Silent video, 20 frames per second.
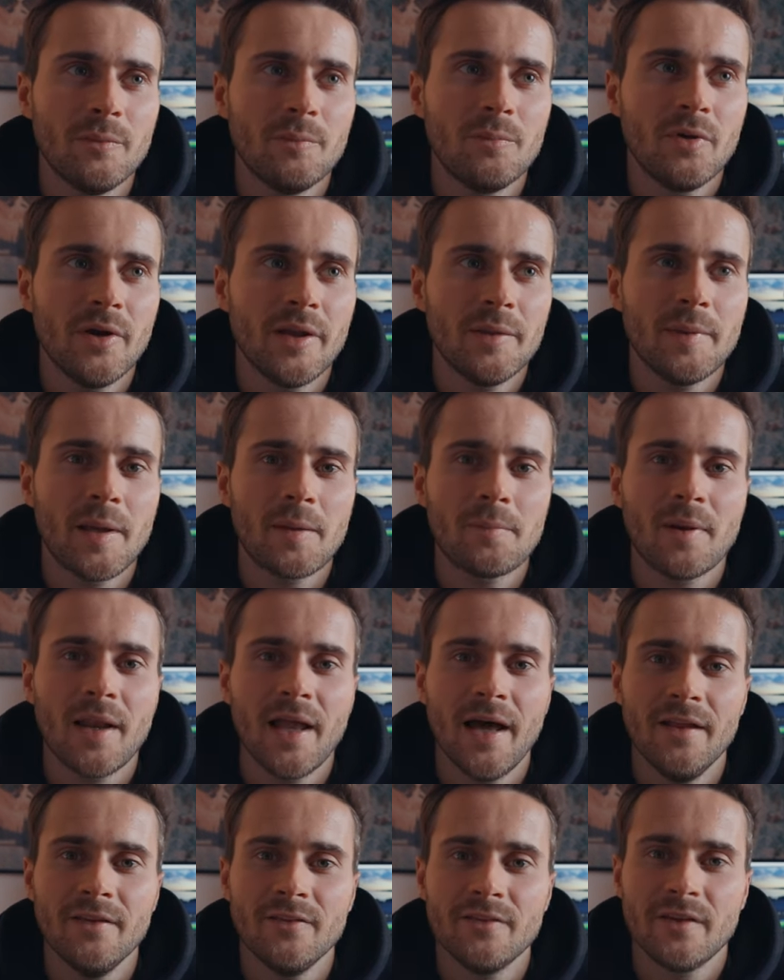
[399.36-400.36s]
pretty big
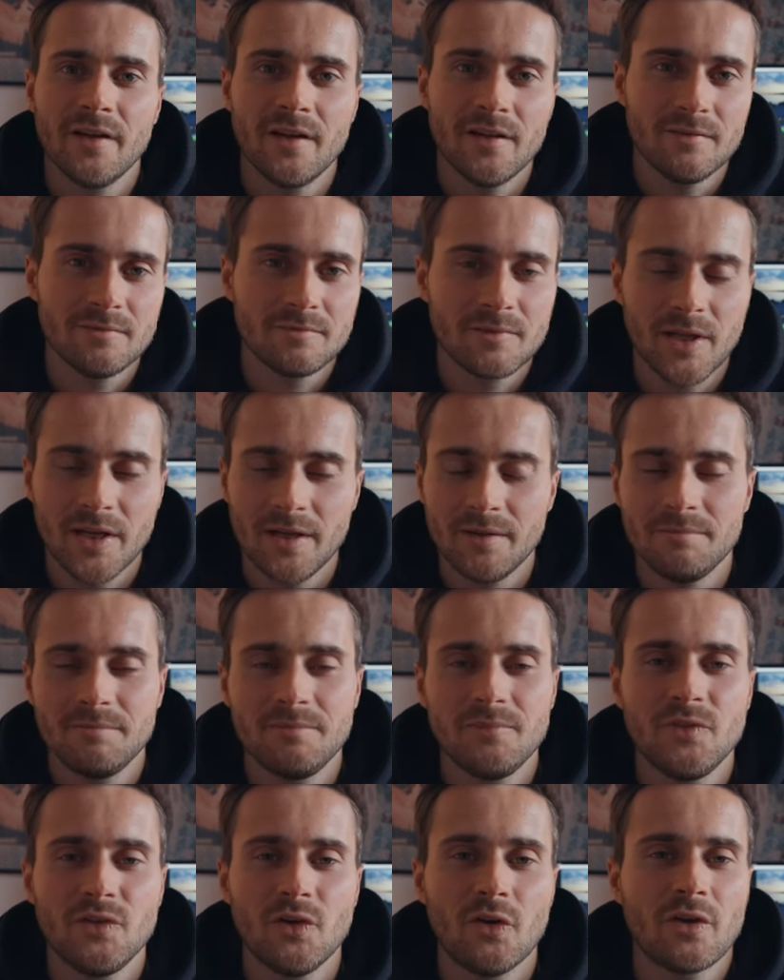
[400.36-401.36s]
plans, and I'm going to
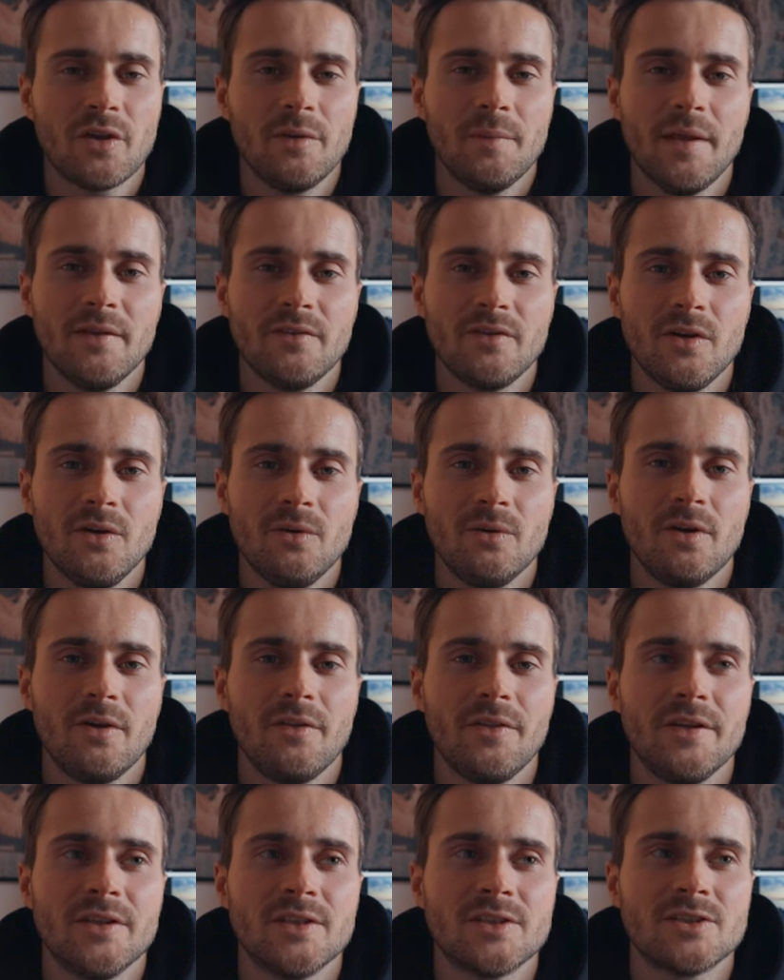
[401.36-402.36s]
document it all
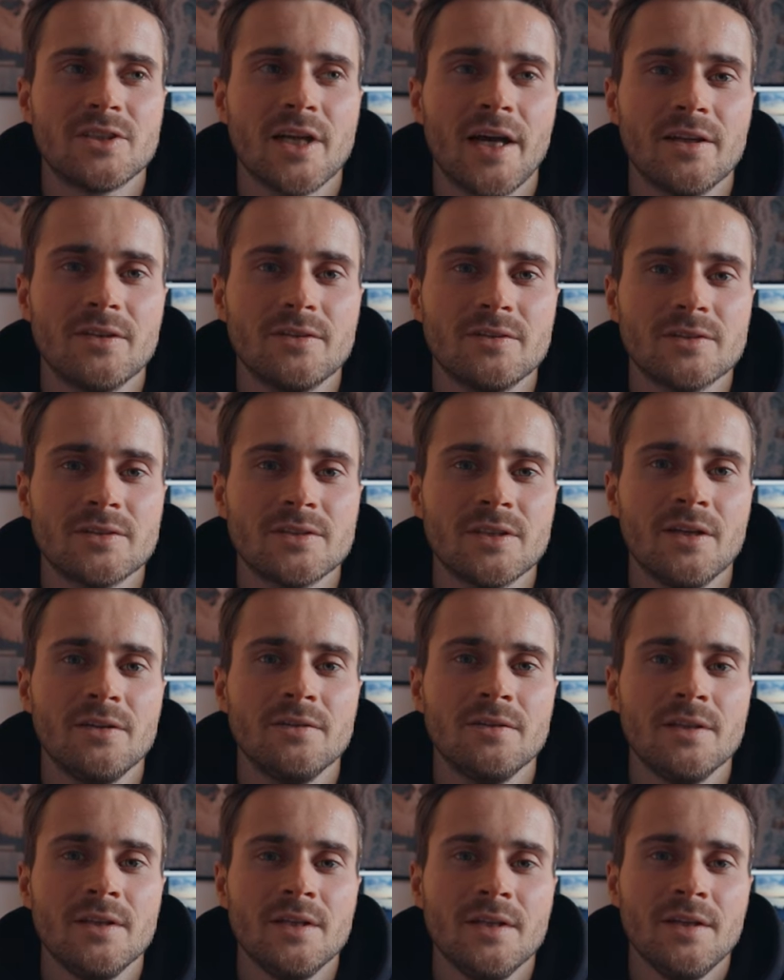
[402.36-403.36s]
on this channel. So
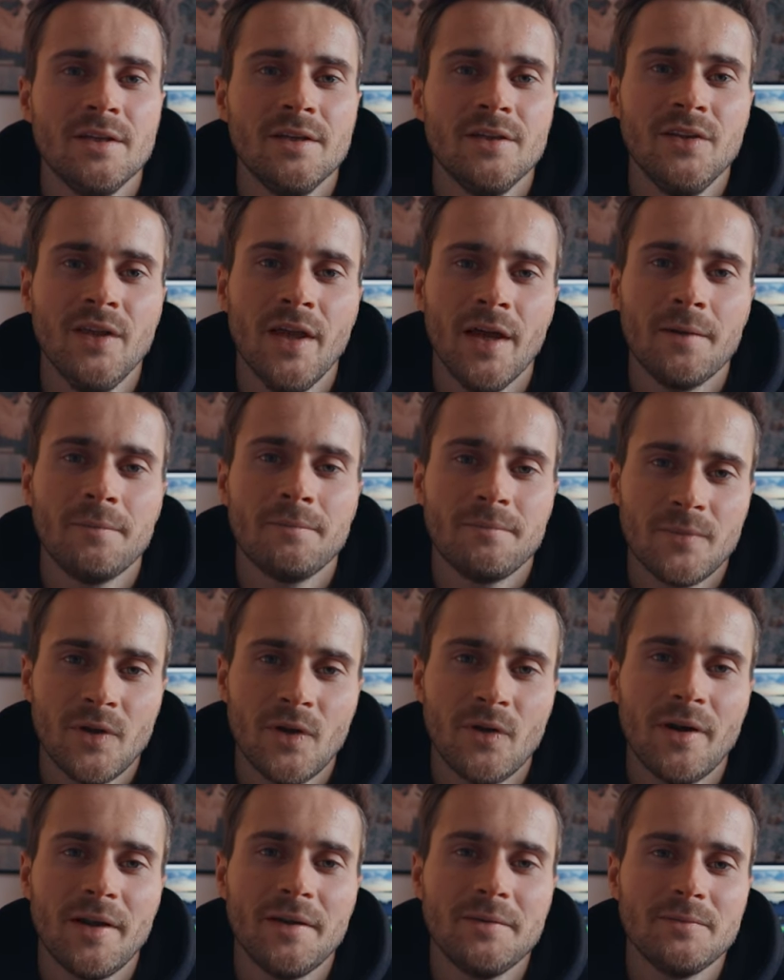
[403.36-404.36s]
yeah,
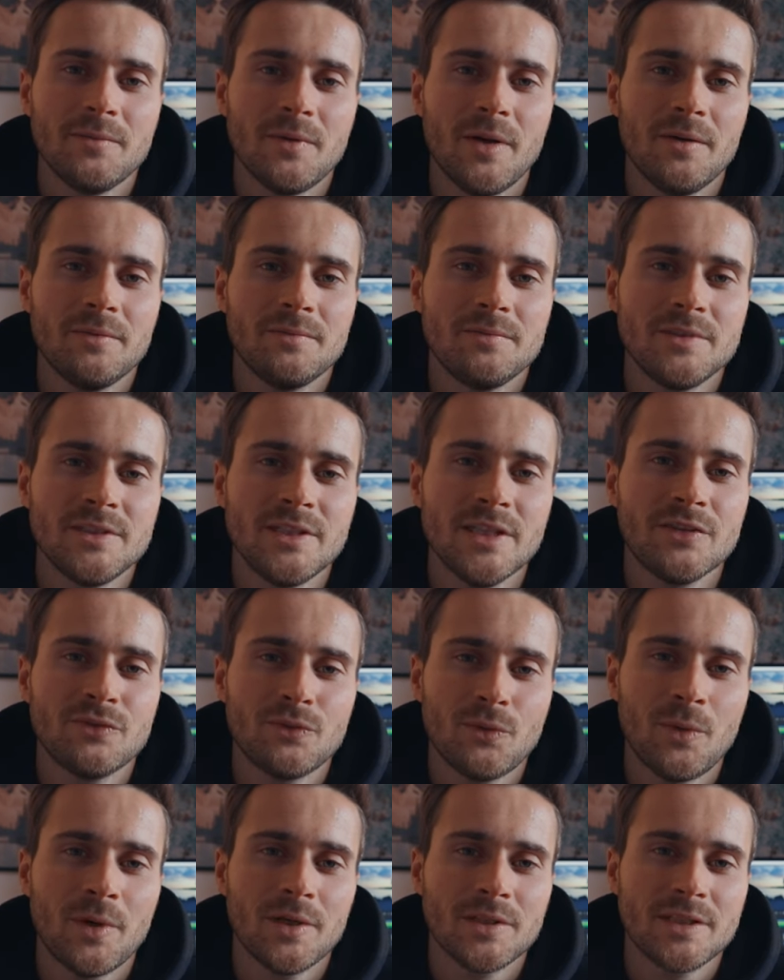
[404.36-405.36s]
all right, well, cheers
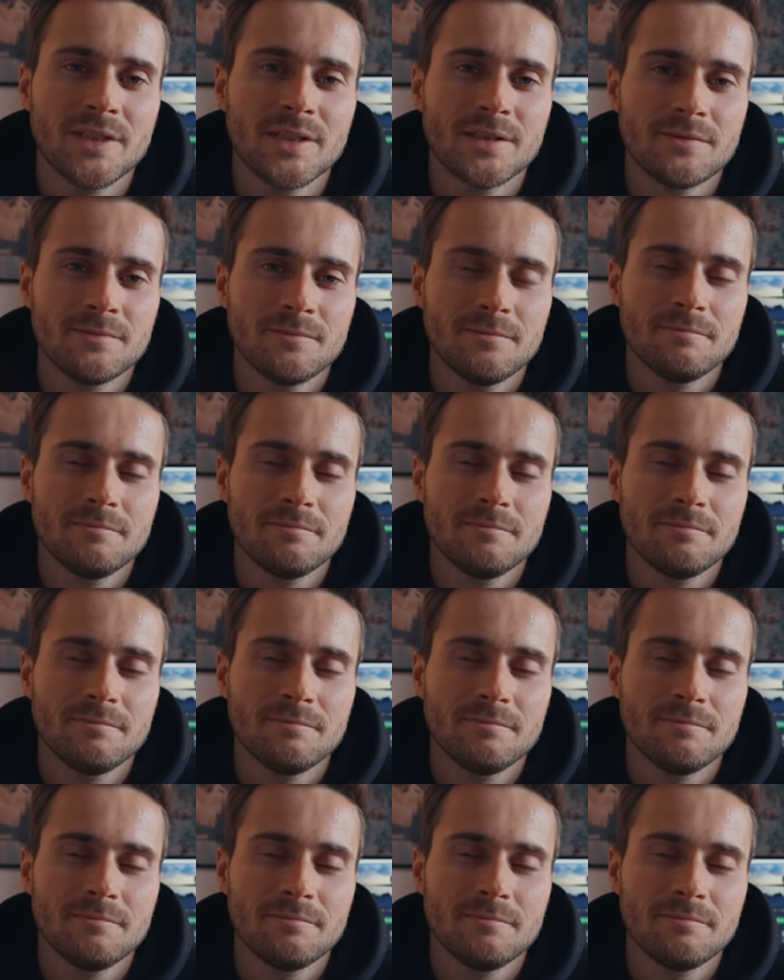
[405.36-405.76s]
for watching.